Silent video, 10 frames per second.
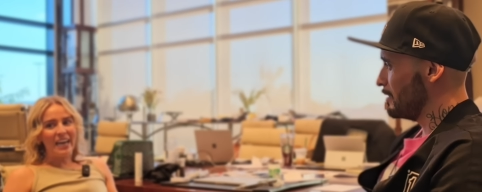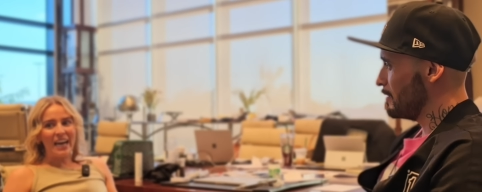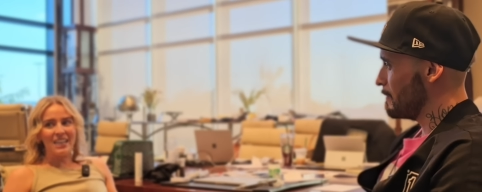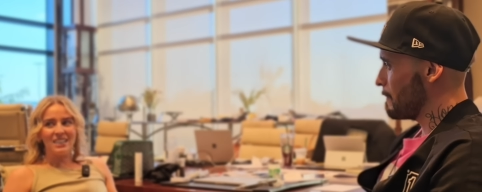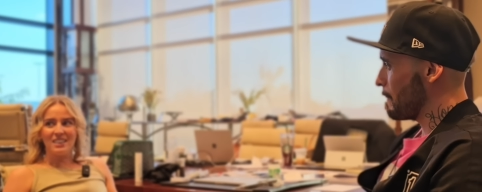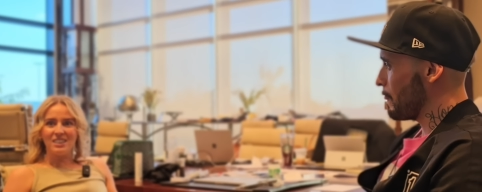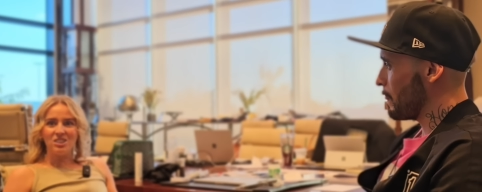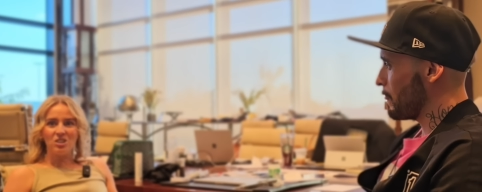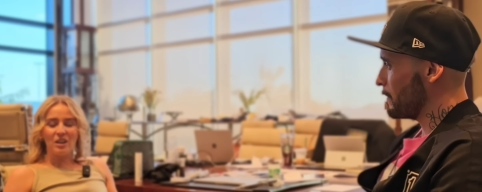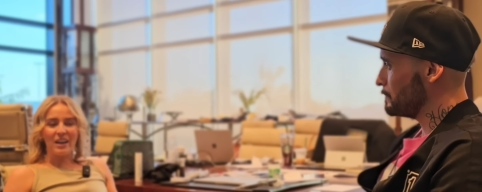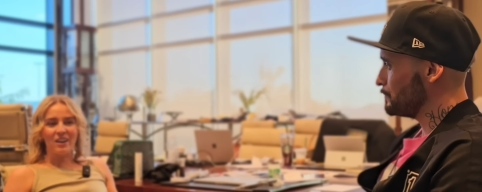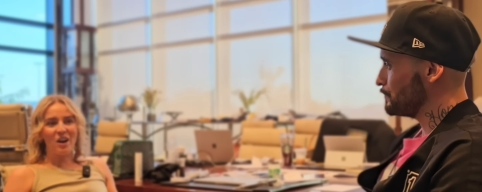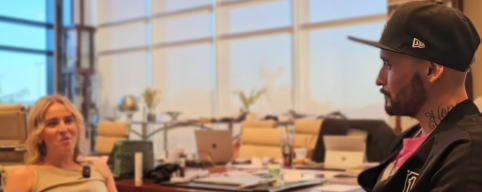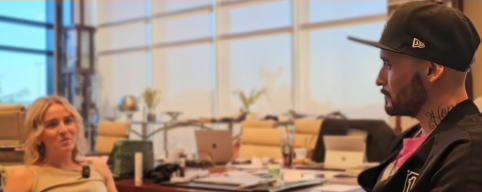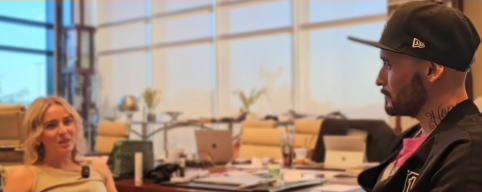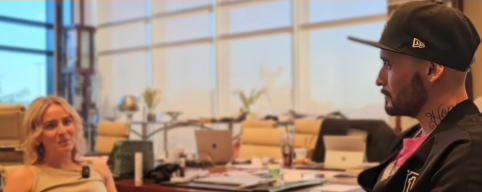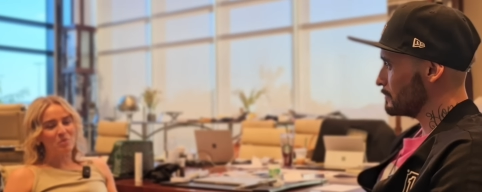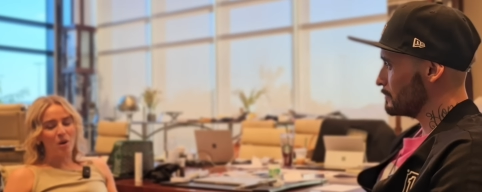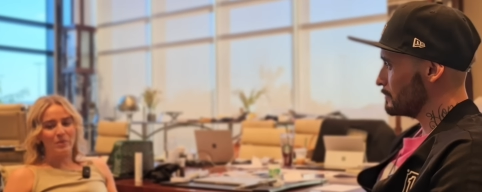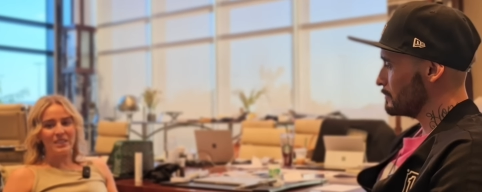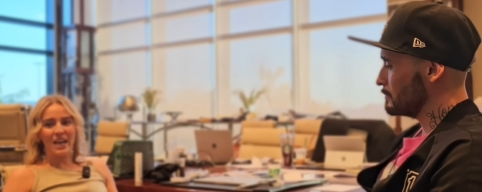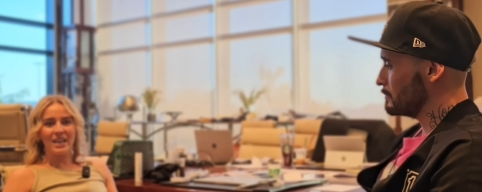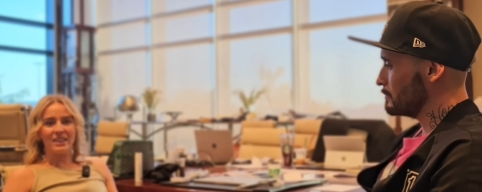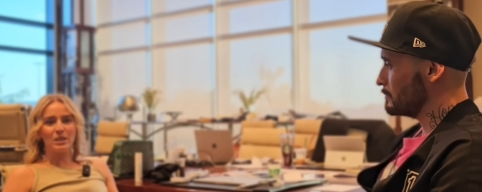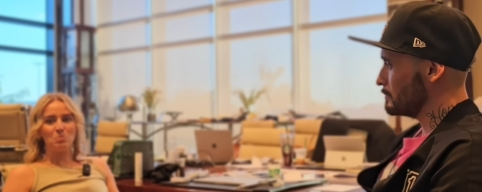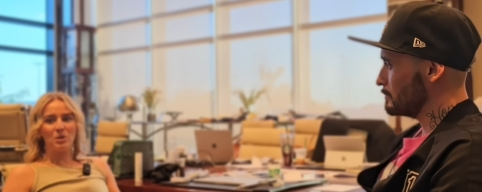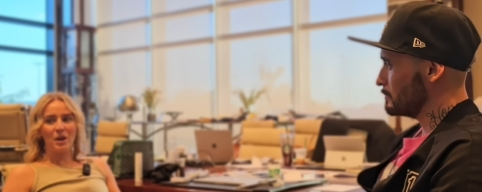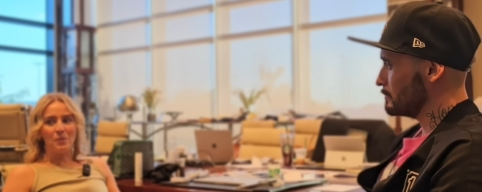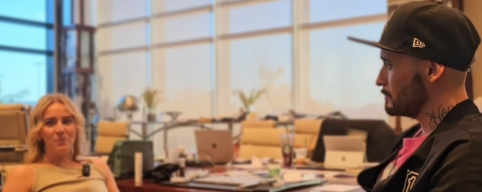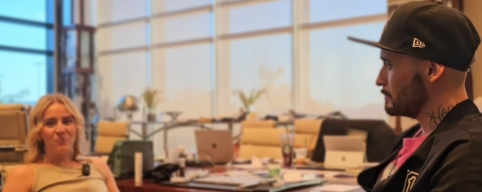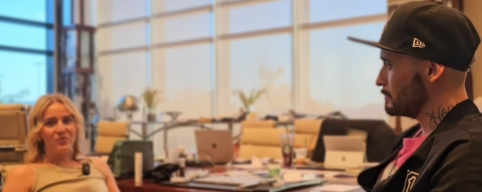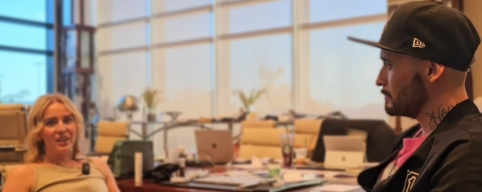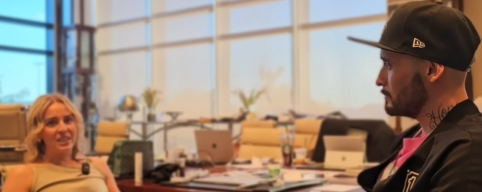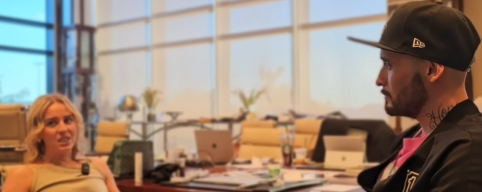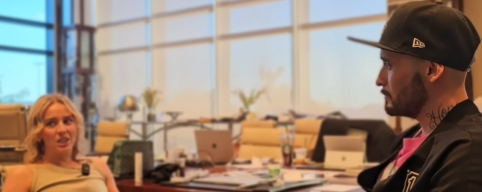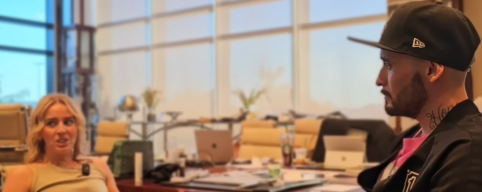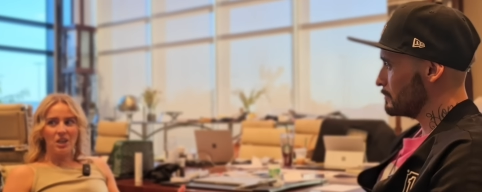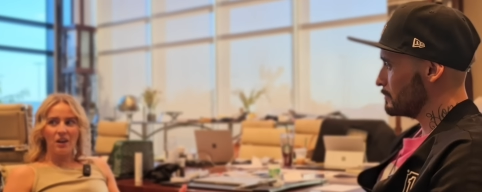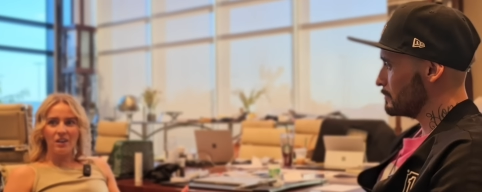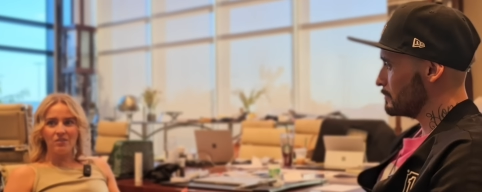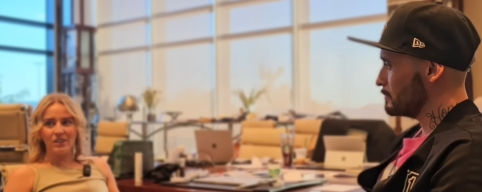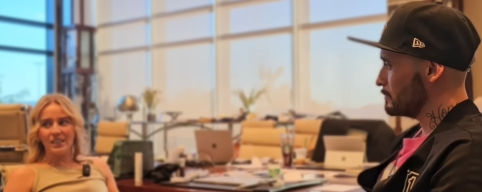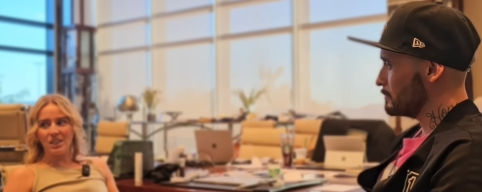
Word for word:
Speaker 1: And you, and I hope he doesn't mind me saying this, but he's like, you know, I don't really